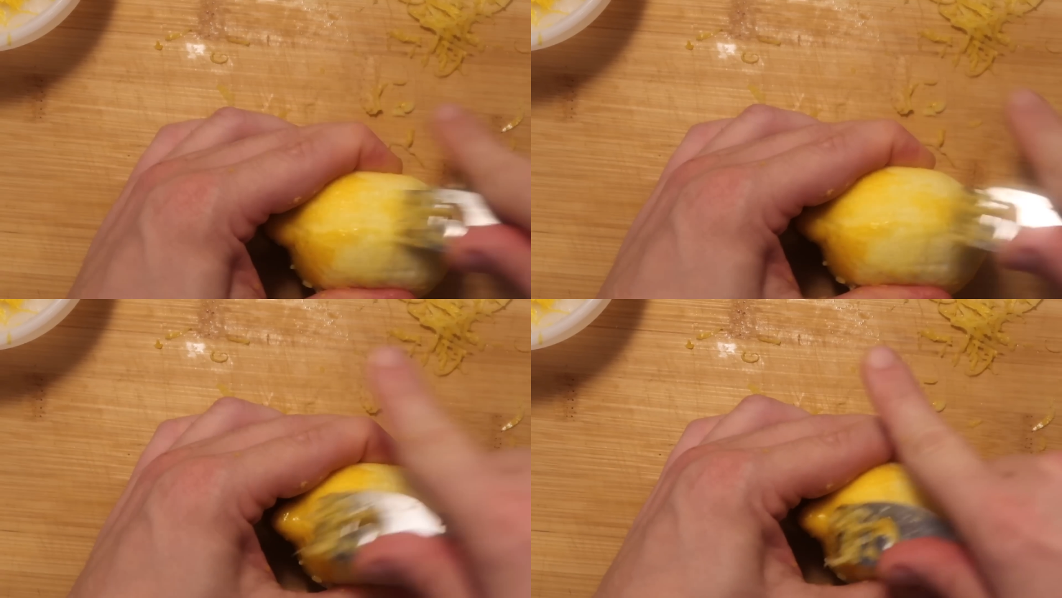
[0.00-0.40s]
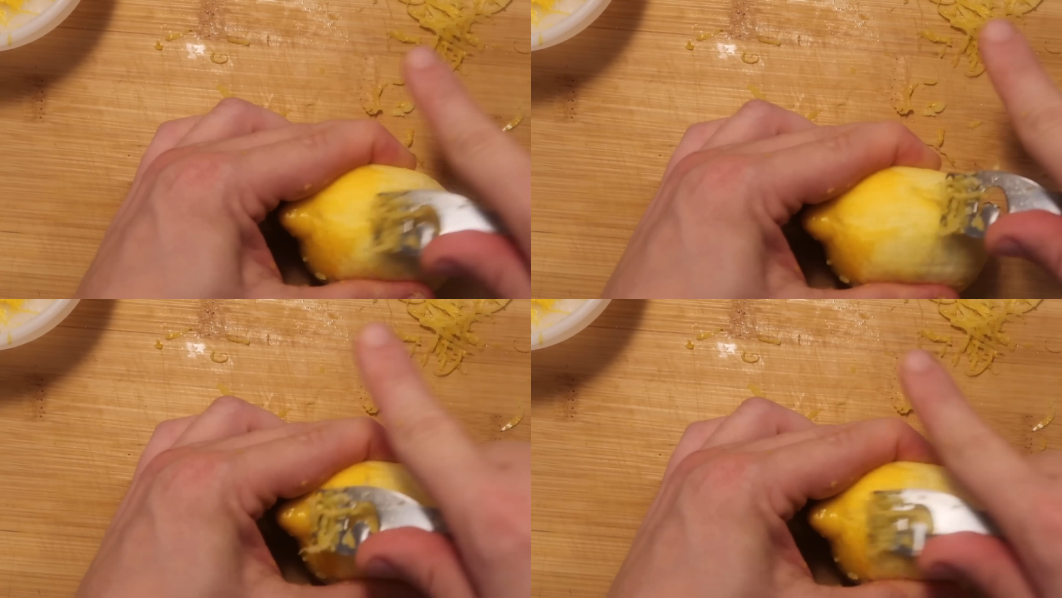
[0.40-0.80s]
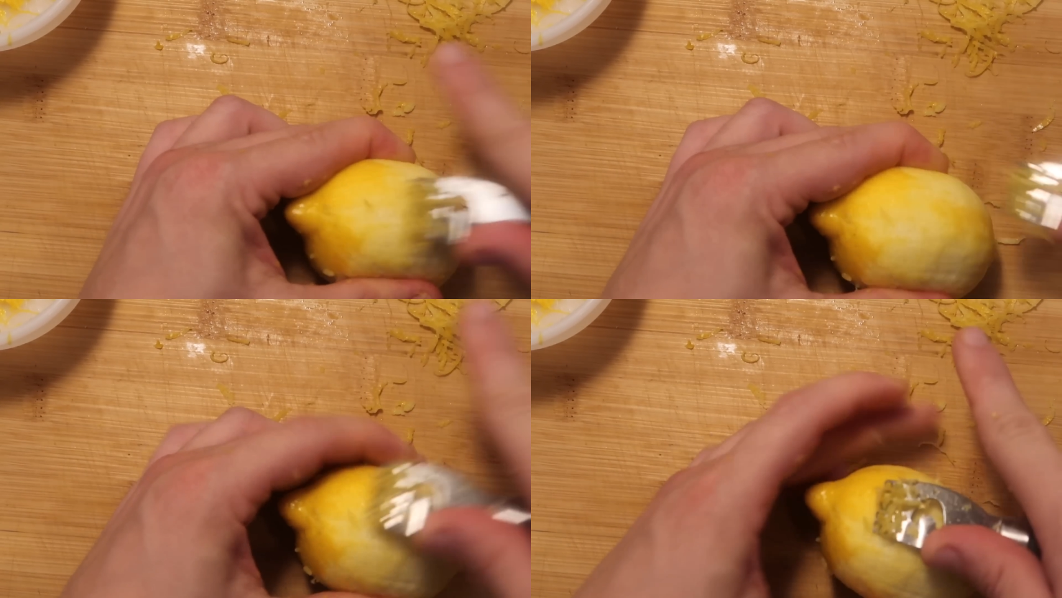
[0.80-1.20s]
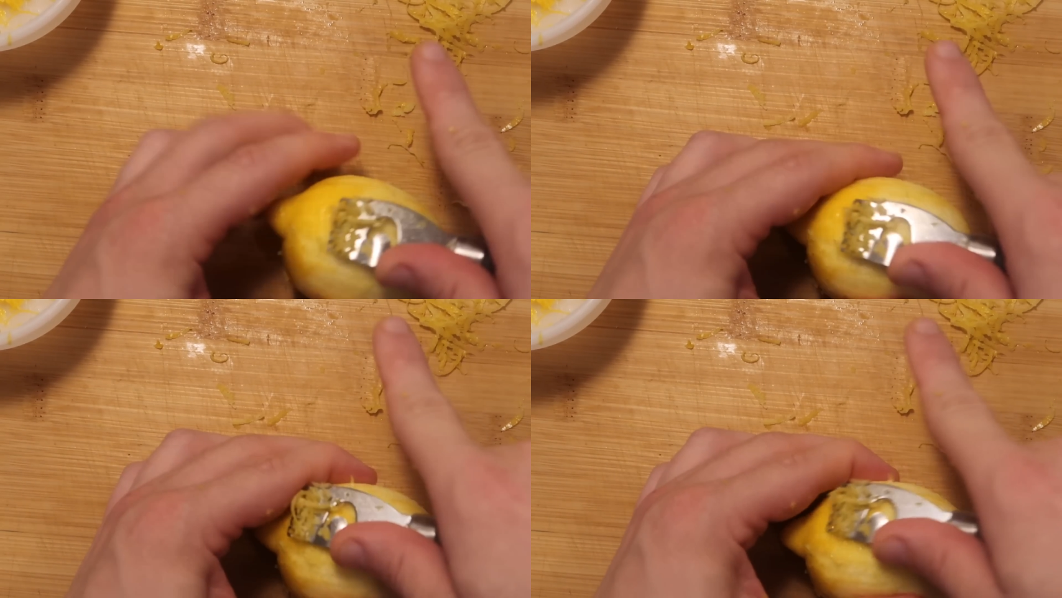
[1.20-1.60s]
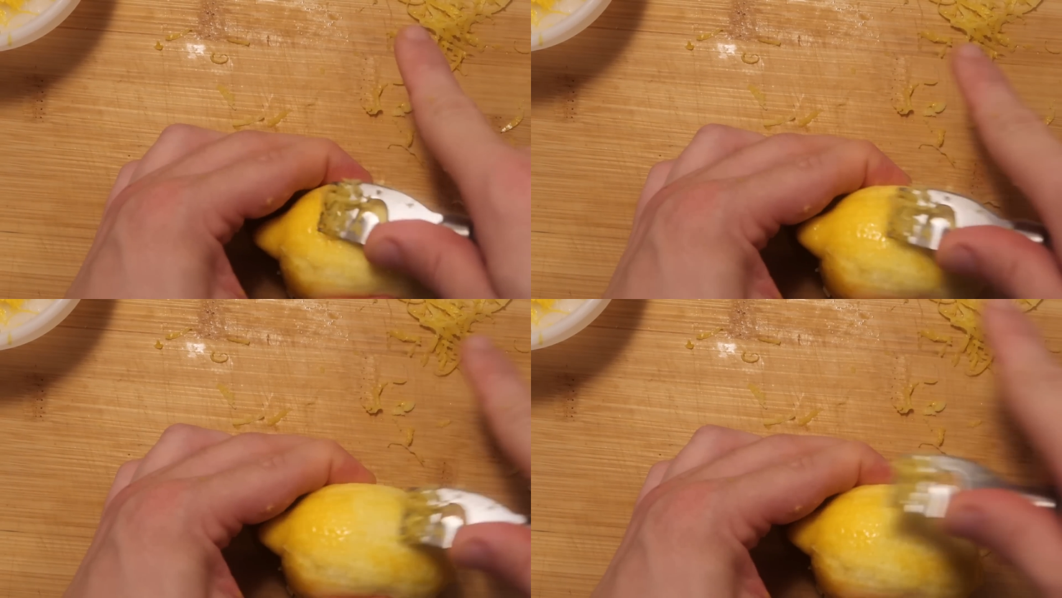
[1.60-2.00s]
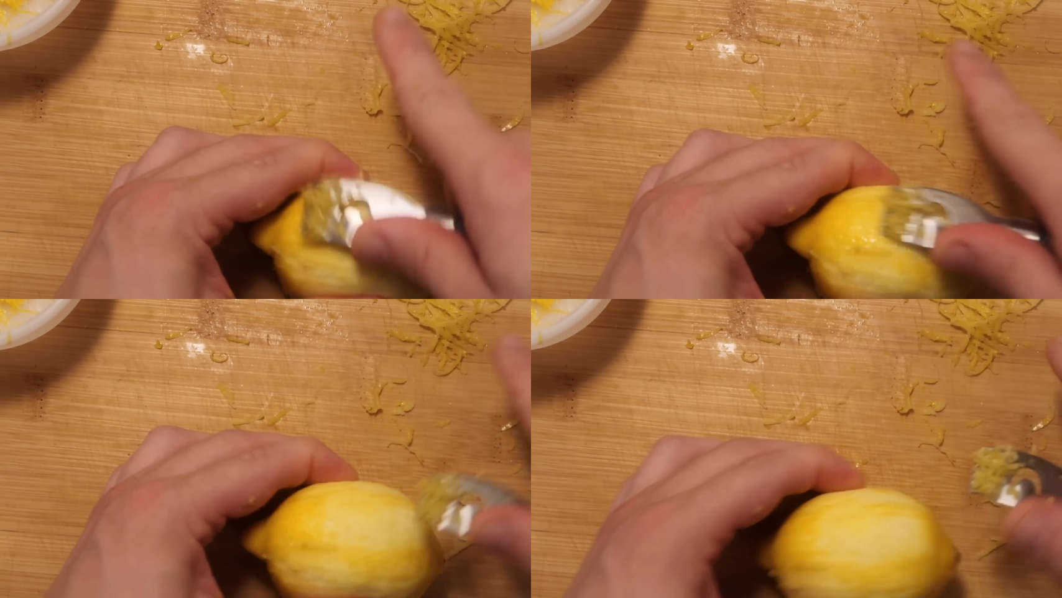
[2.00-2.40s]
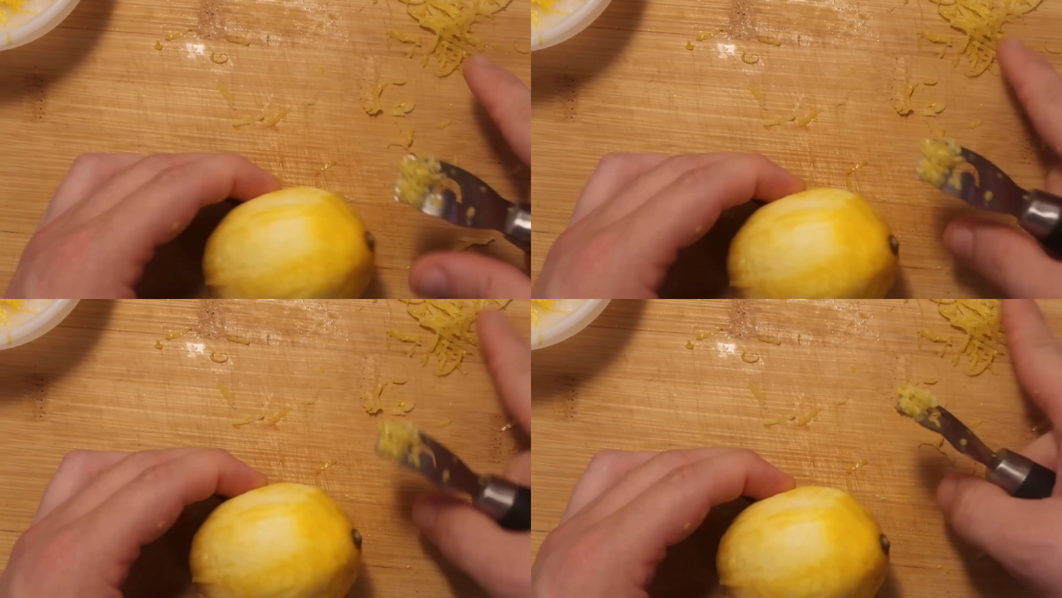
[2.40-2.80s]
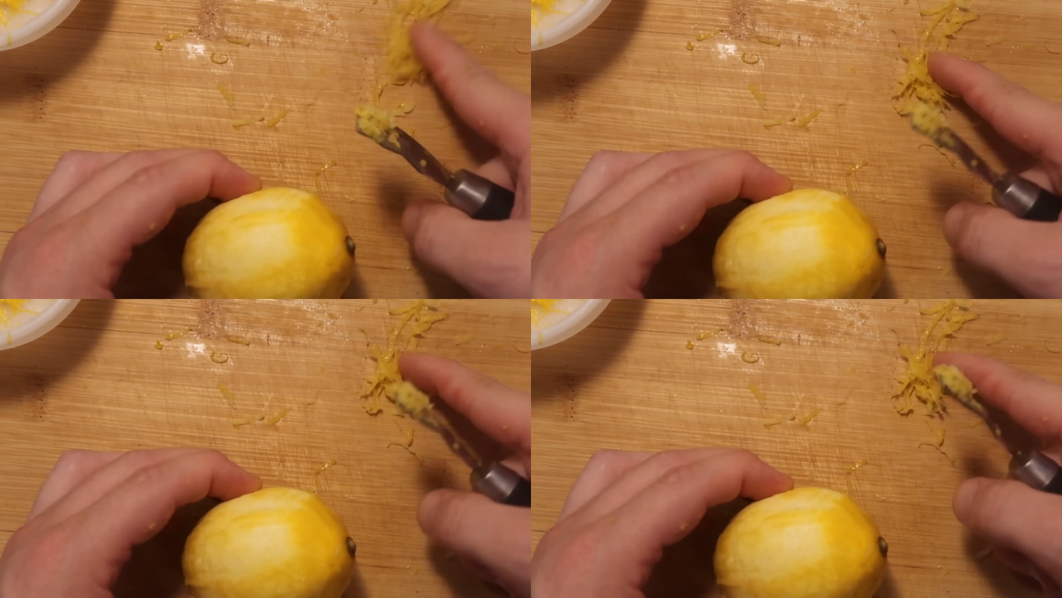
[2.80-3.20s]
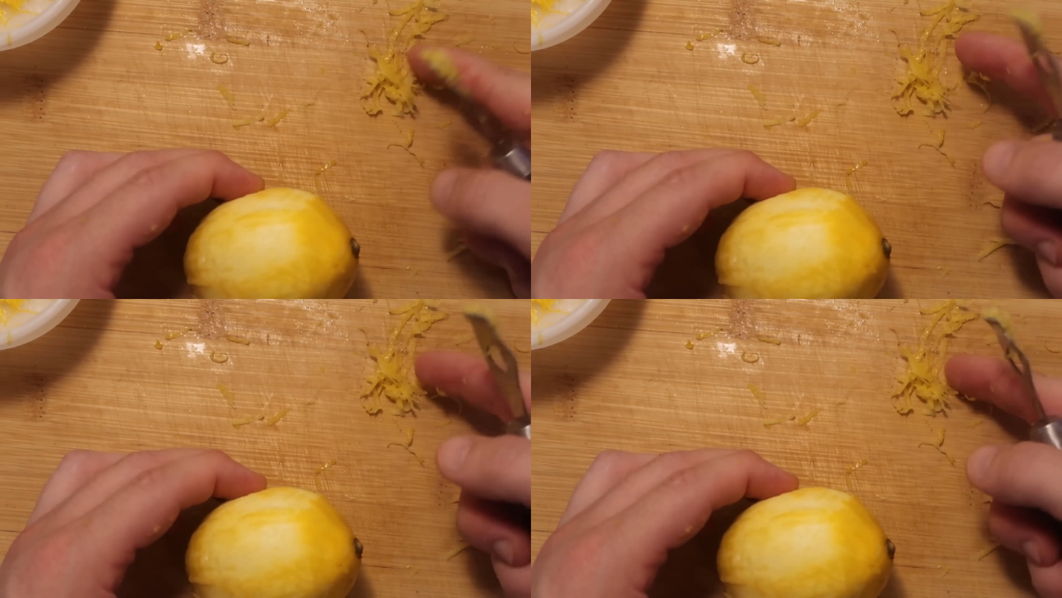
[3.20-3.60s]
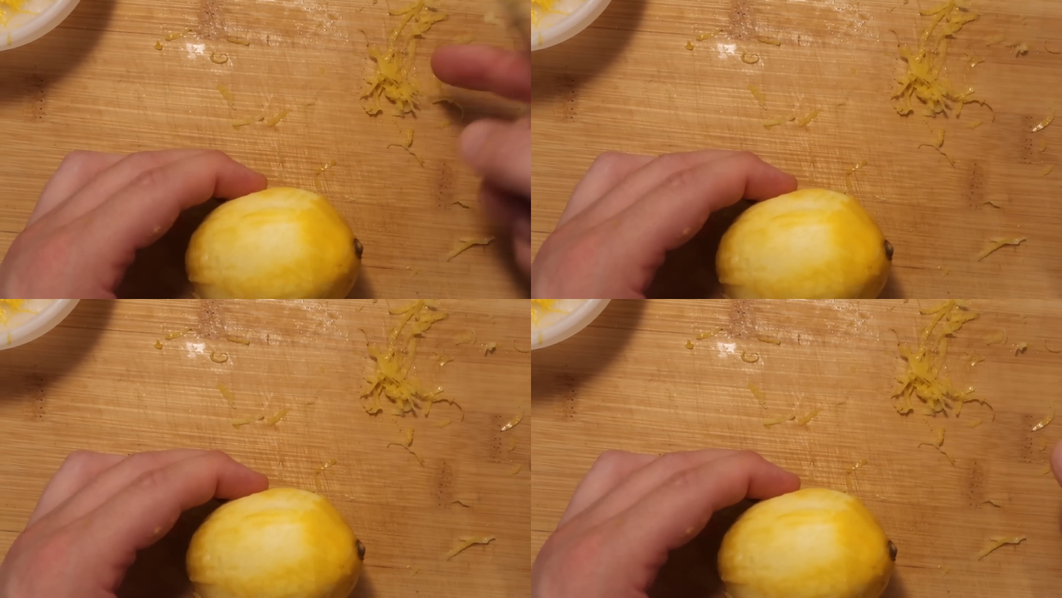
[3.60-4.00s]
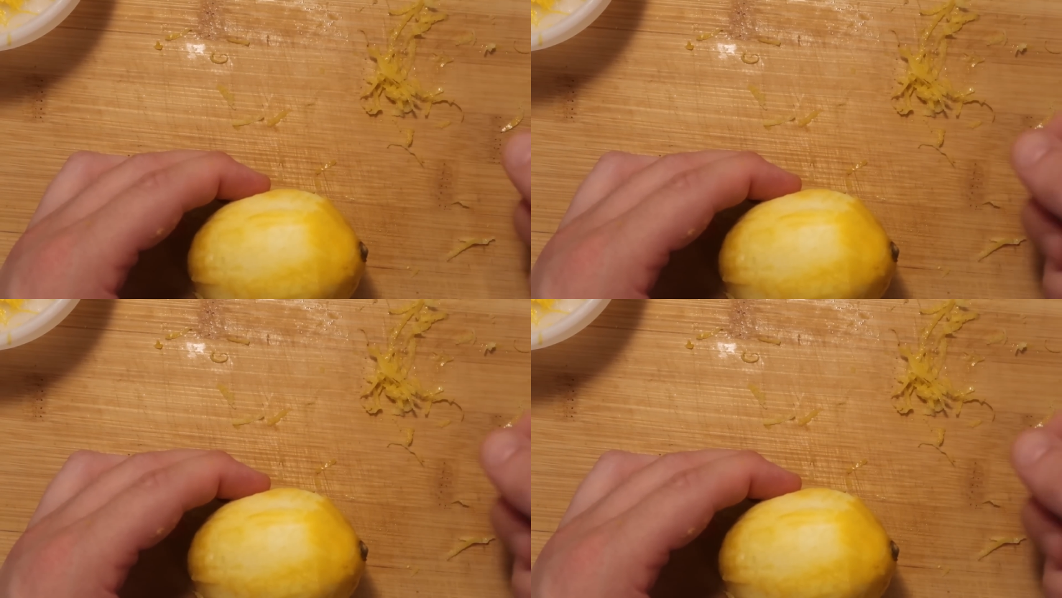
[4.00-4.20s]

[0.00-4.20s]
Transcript: [unreadable: no face in view]